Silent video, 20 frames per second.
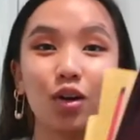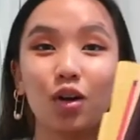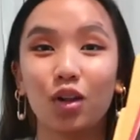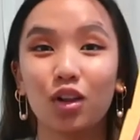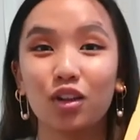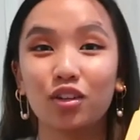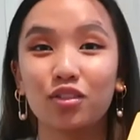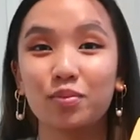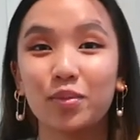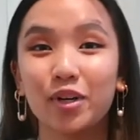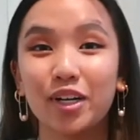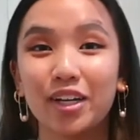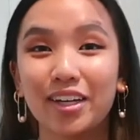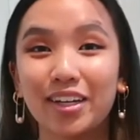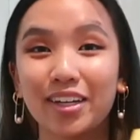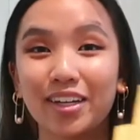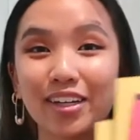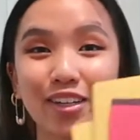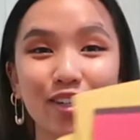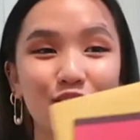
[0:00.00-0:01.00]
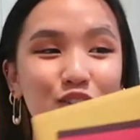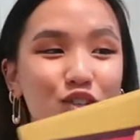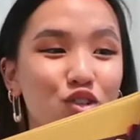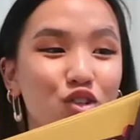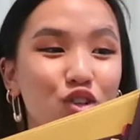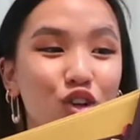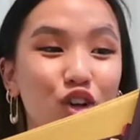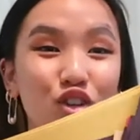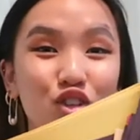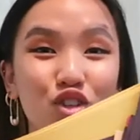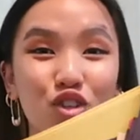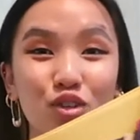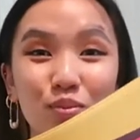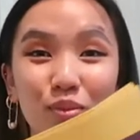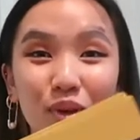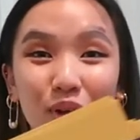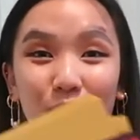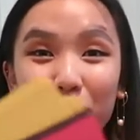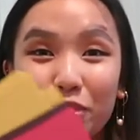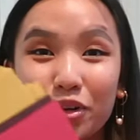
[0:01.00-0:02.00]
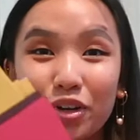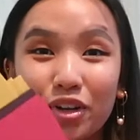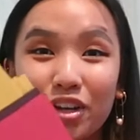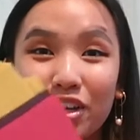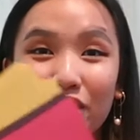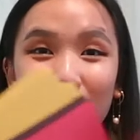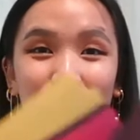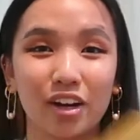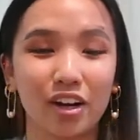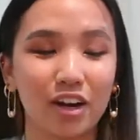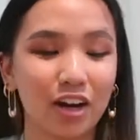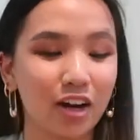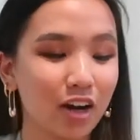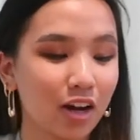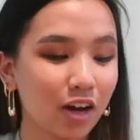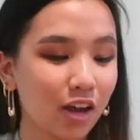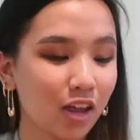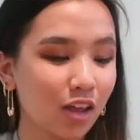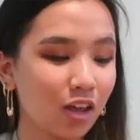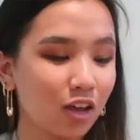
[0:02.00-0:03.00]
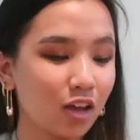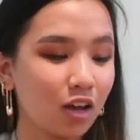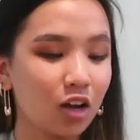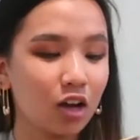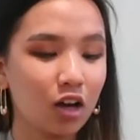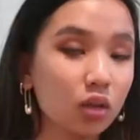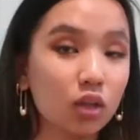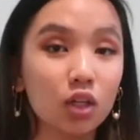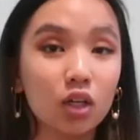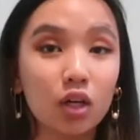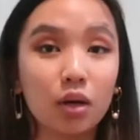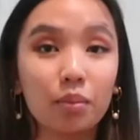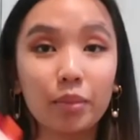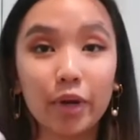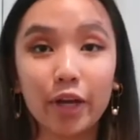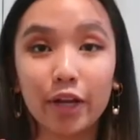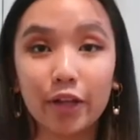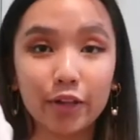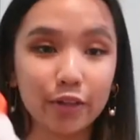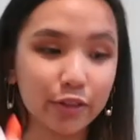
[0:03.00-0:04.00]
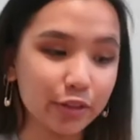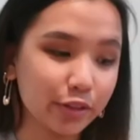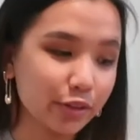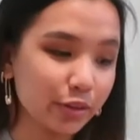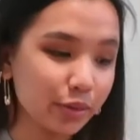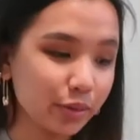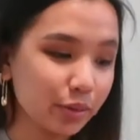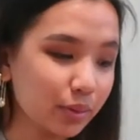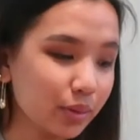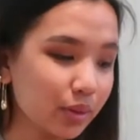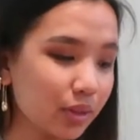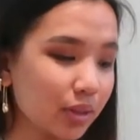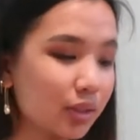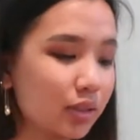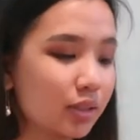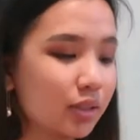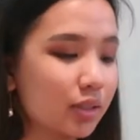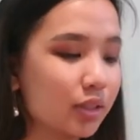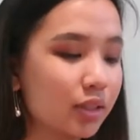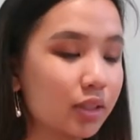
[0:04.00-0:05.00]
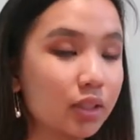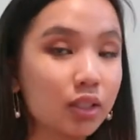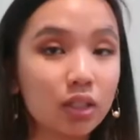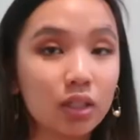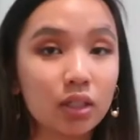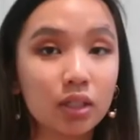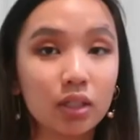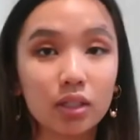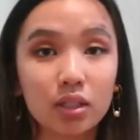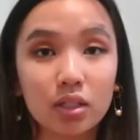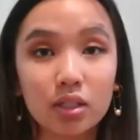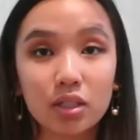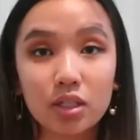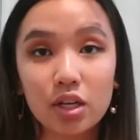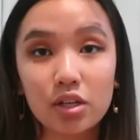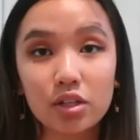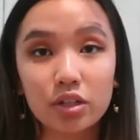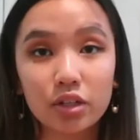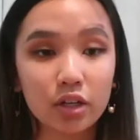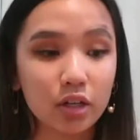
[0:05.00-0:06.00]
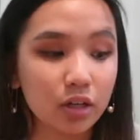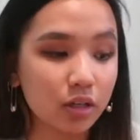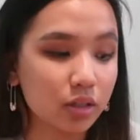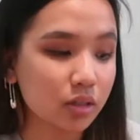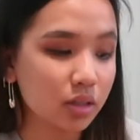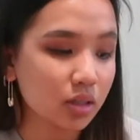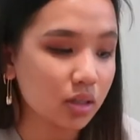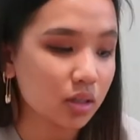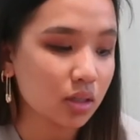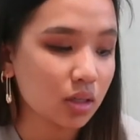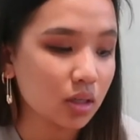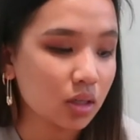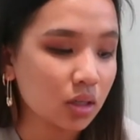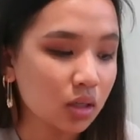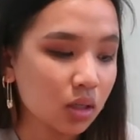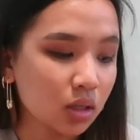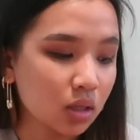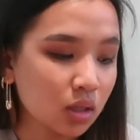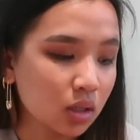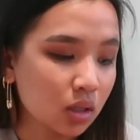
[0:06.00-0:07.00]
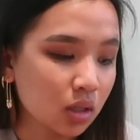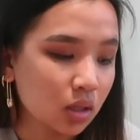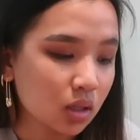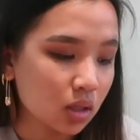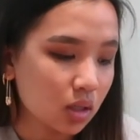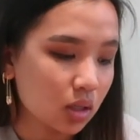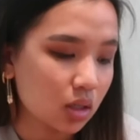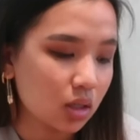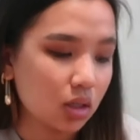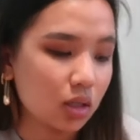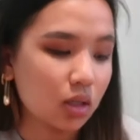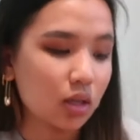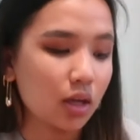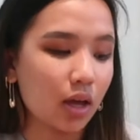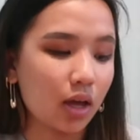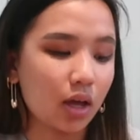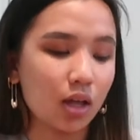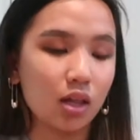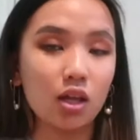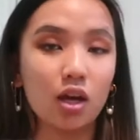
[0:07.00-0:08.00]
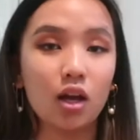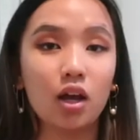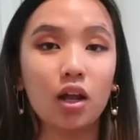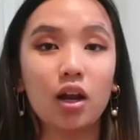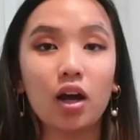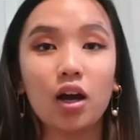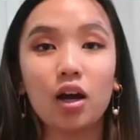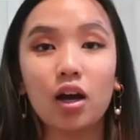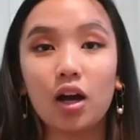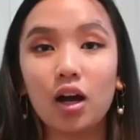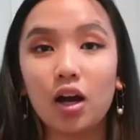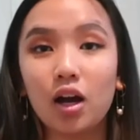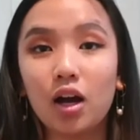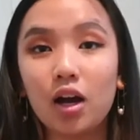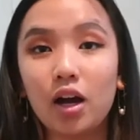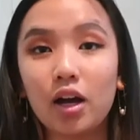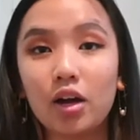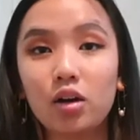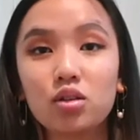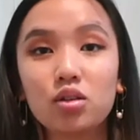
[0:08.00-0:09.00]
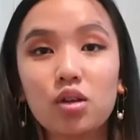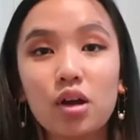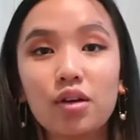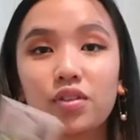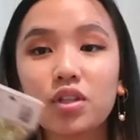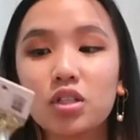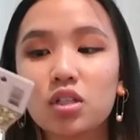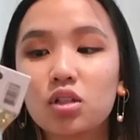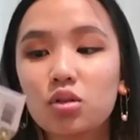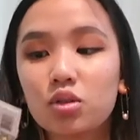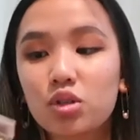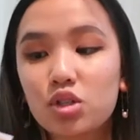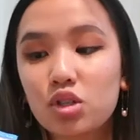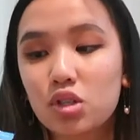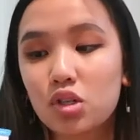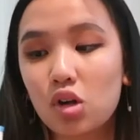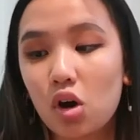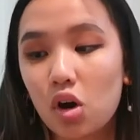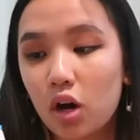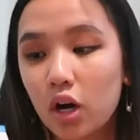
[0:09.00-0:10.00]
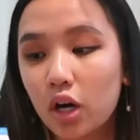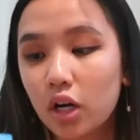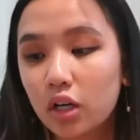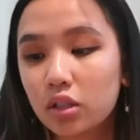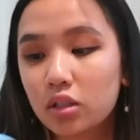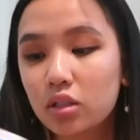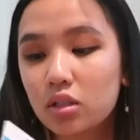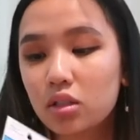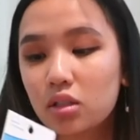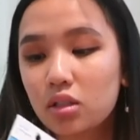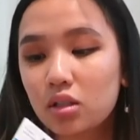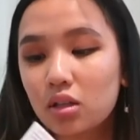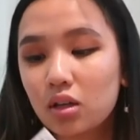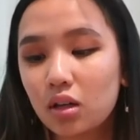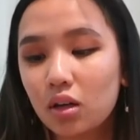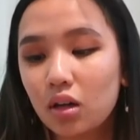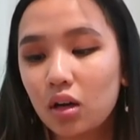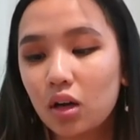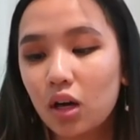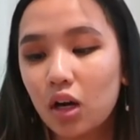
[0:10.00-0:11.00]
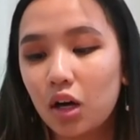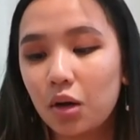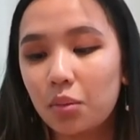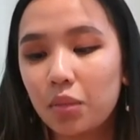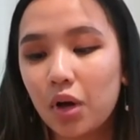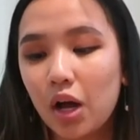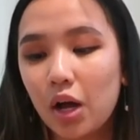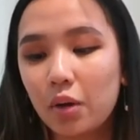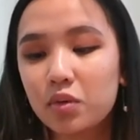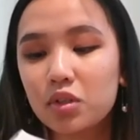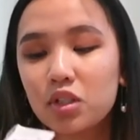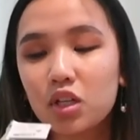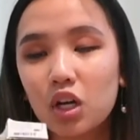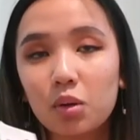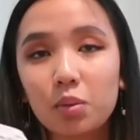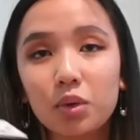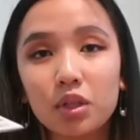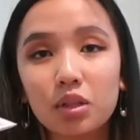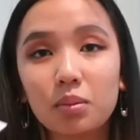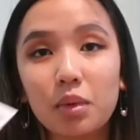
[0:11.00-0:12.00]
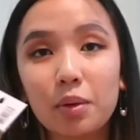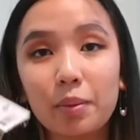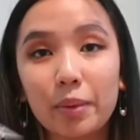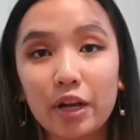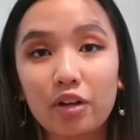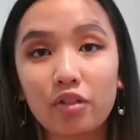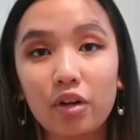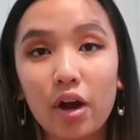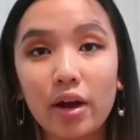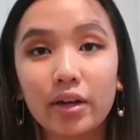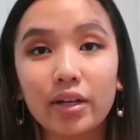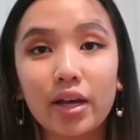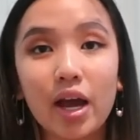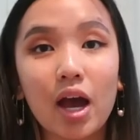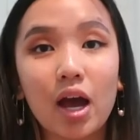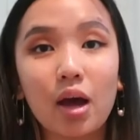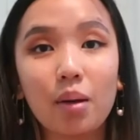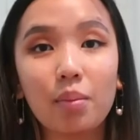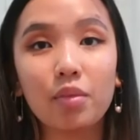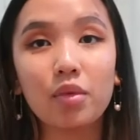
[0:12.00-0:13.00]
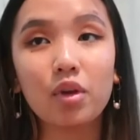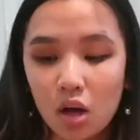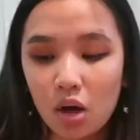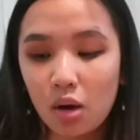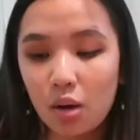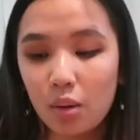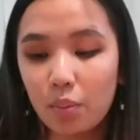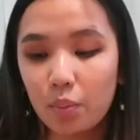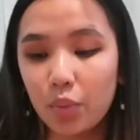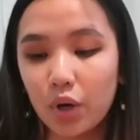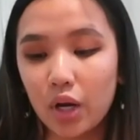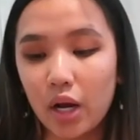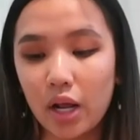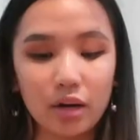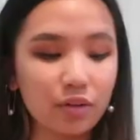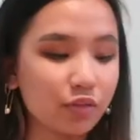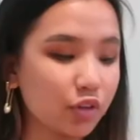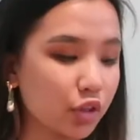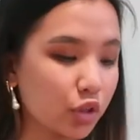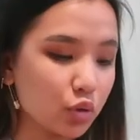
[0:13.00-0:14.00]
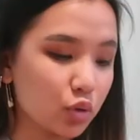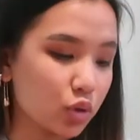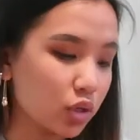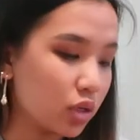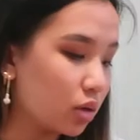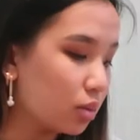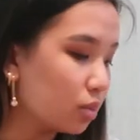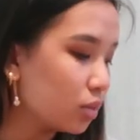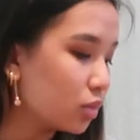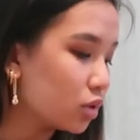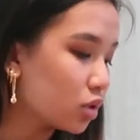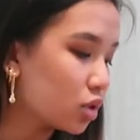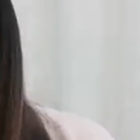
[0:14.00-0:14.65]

all of my construction paper here, my glue, scissors, and then I also have these little stars. I was gonna put them on my grad cap, but I never used them.